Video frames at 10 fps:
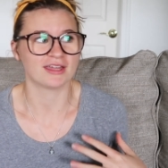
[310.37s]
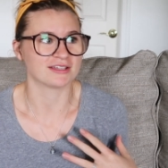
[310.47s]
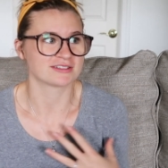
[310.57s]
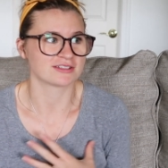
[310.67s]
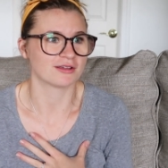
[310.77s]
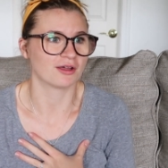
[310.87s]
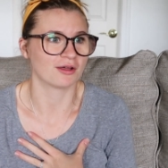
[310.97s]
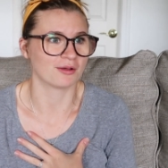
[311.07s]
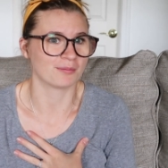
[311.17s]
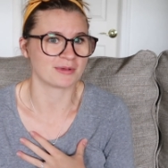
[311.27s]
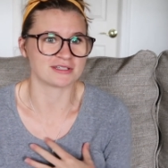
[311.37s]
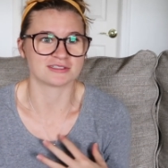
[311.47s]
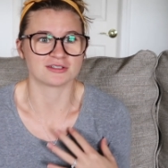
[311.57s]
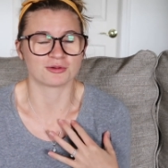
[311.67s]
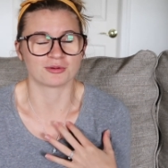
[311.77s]
It's a piece
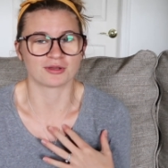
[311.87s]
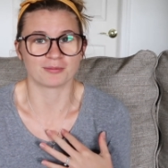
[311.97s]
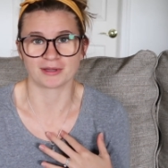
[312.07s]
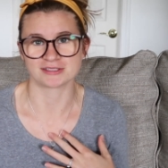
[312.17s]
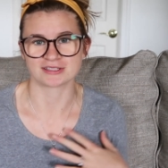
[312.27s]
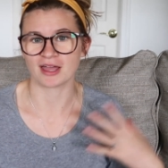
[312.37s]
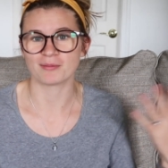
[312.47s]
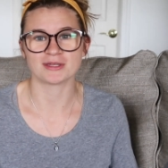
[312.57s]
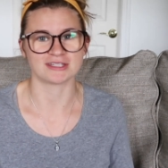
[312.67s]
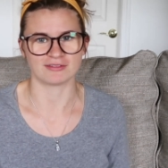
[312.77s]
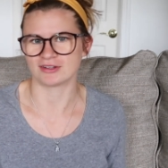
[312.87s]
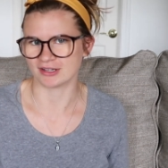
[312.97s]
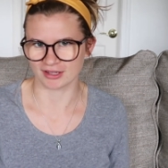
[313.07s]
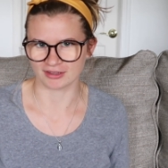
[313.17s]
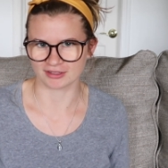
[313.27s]
of decor that makes us happy. David
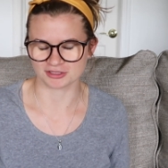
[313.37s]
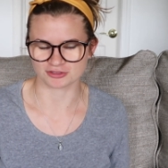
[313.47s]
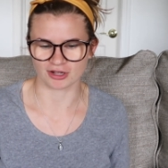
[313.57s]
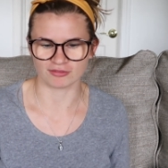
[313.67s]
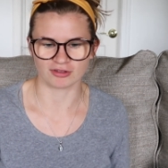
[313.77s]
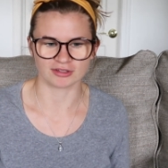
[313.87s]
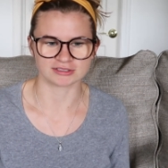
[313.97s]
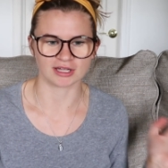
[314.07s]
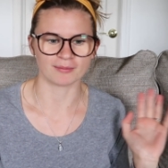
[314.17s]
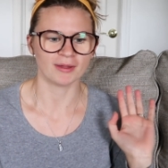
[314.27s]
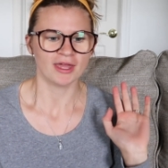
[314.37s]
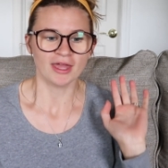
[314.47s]
and I like to travel all the time.